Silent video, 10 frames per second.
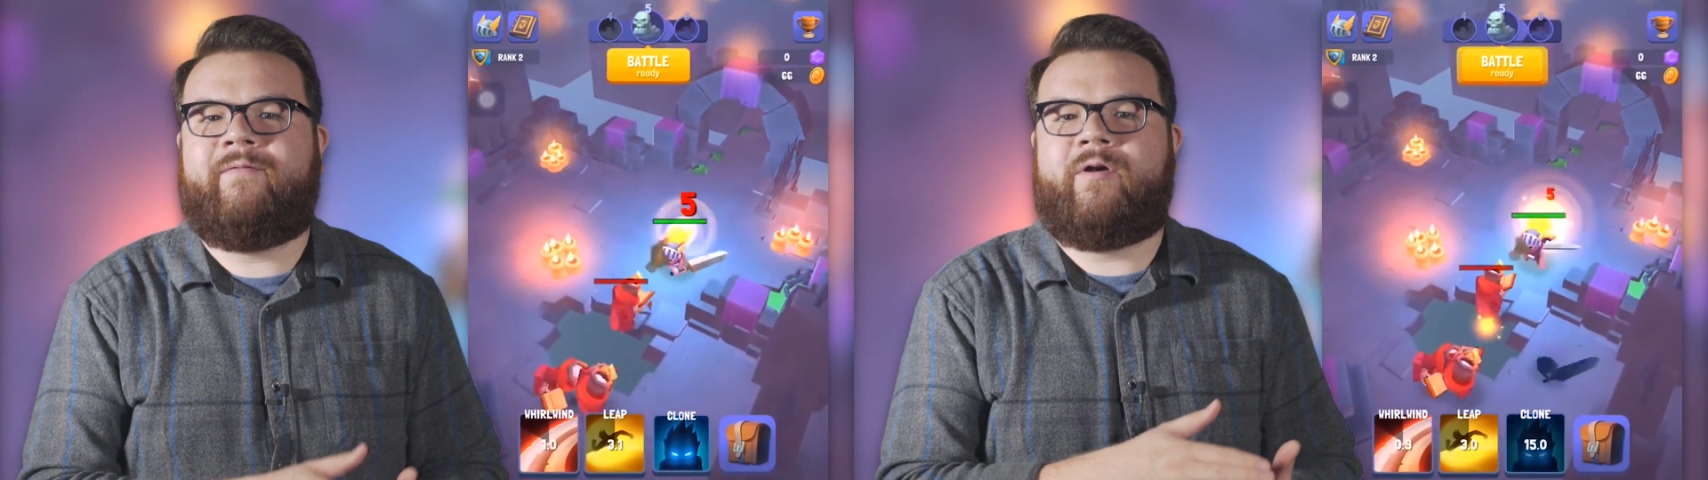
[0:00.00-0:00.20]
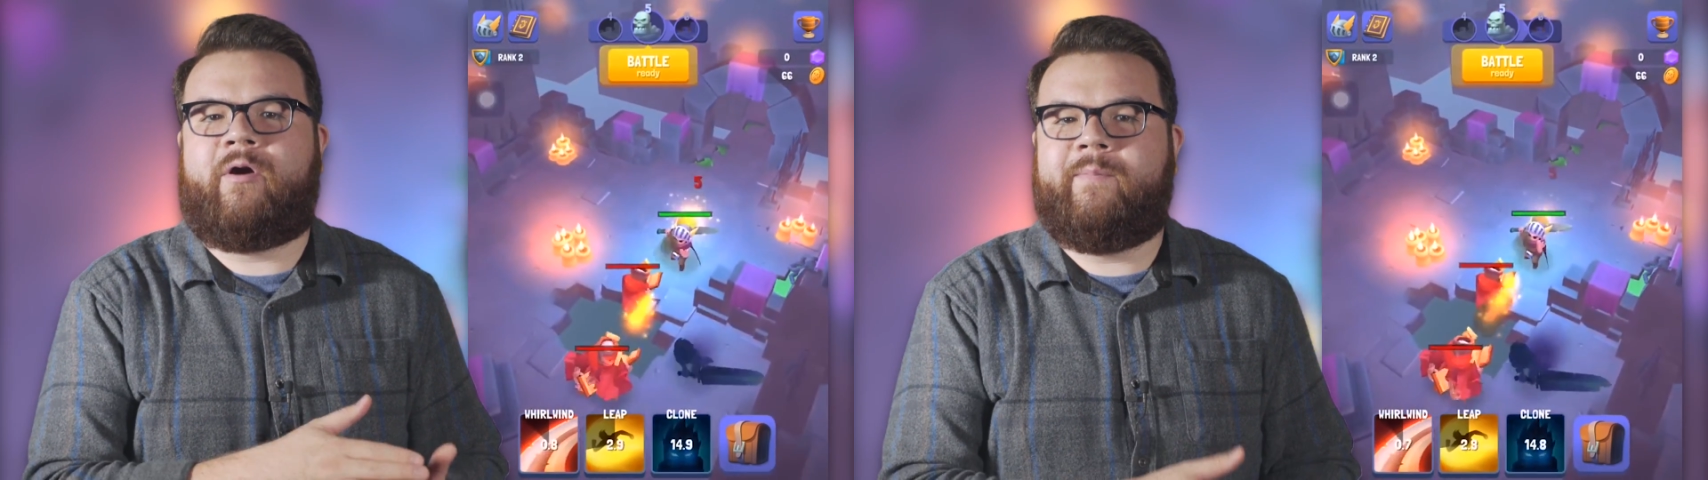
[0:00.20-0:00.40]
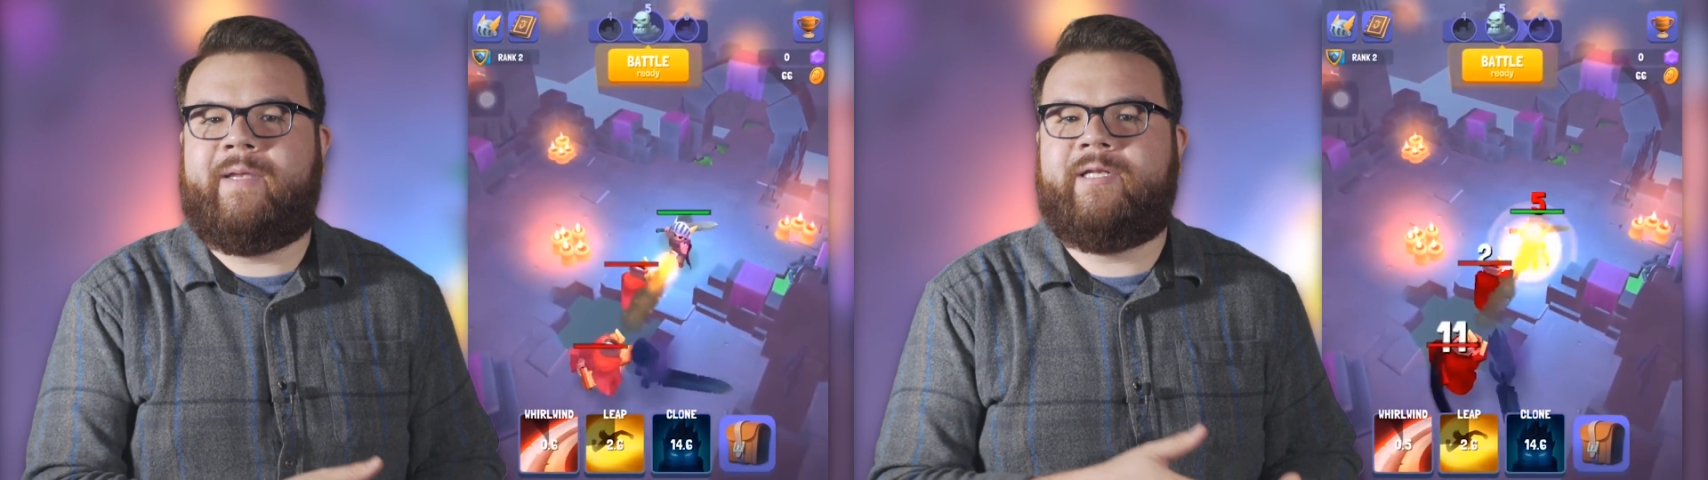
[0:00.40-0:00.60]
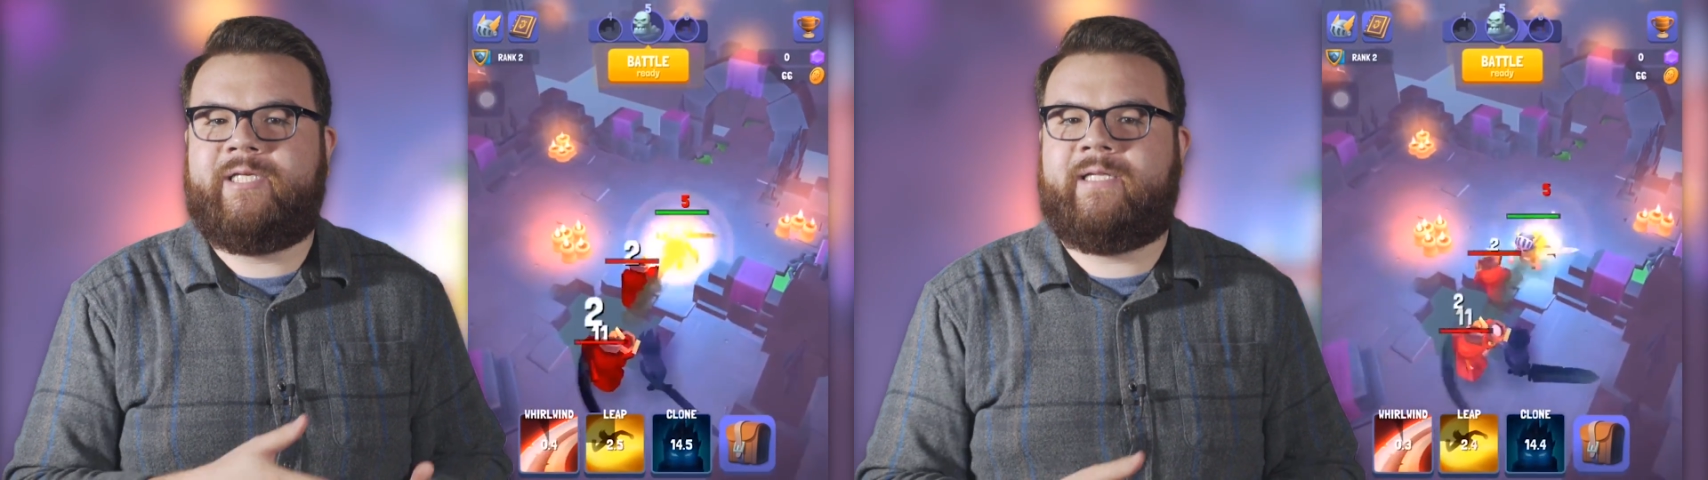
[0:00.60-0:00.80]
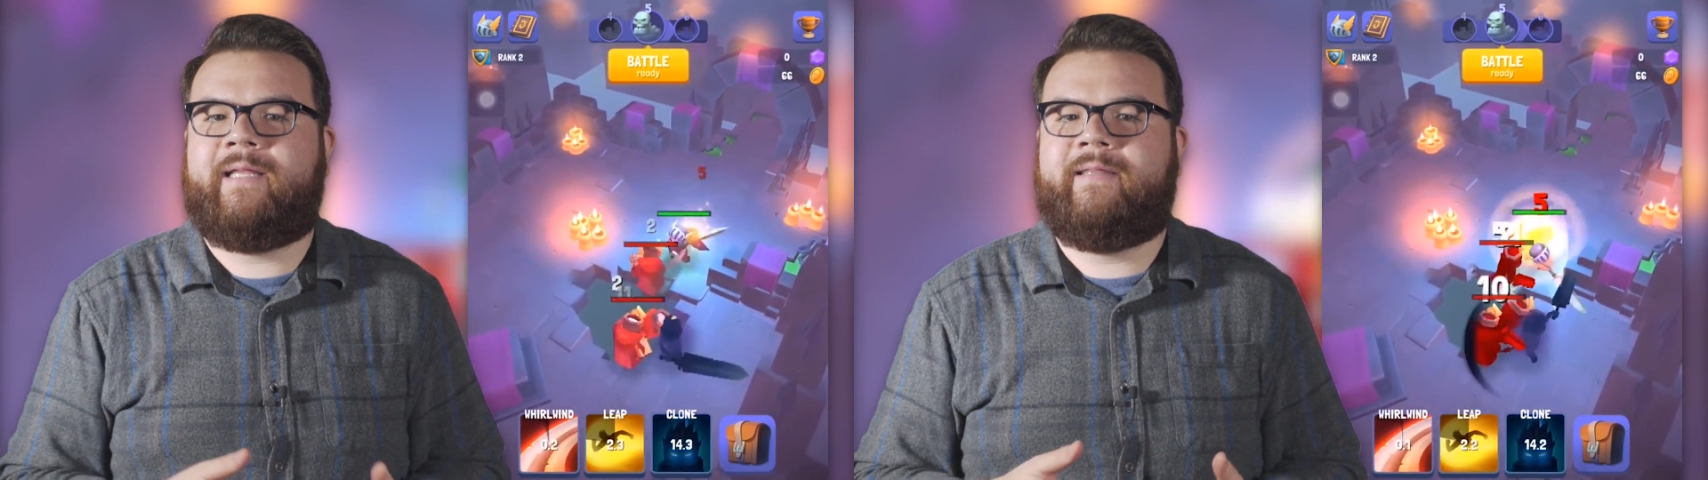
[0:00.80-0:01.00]
of an
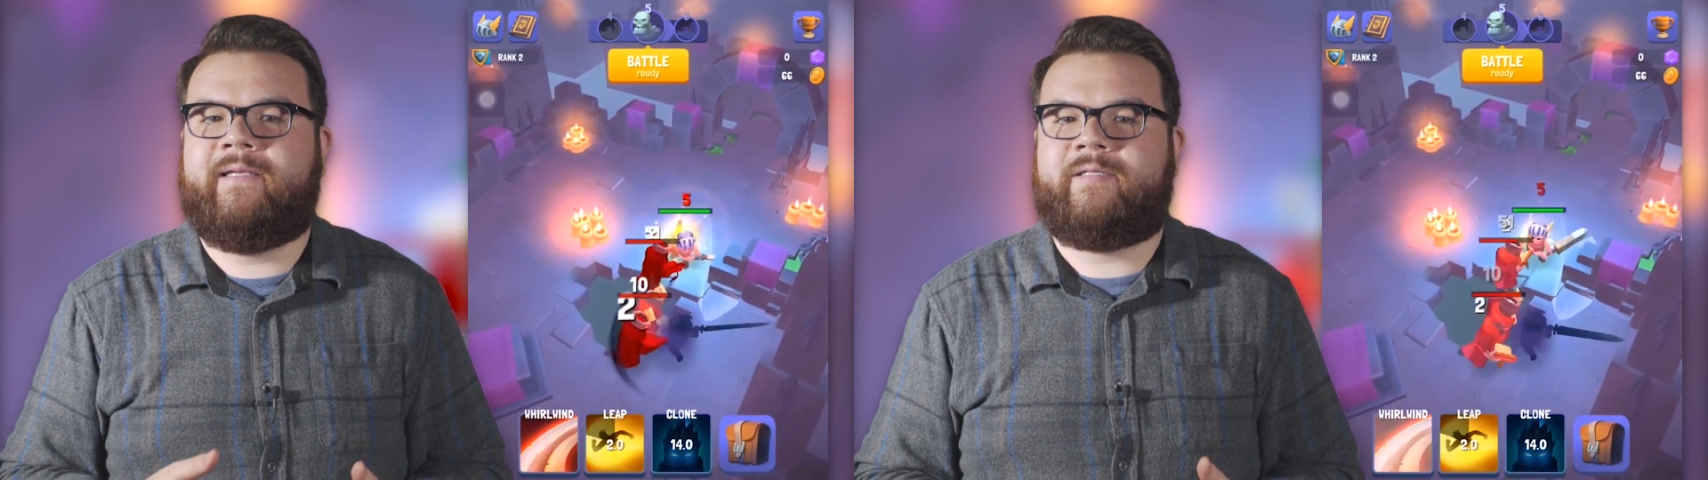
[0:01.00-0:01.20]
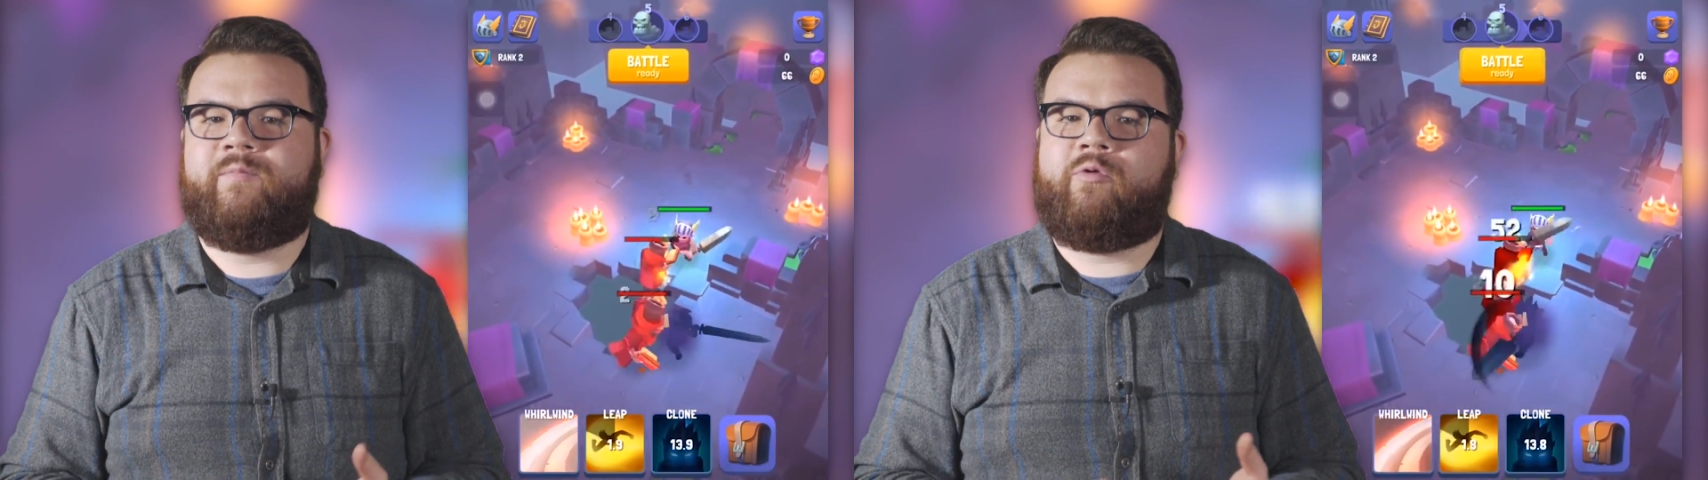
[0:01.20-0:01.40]
RPG like this,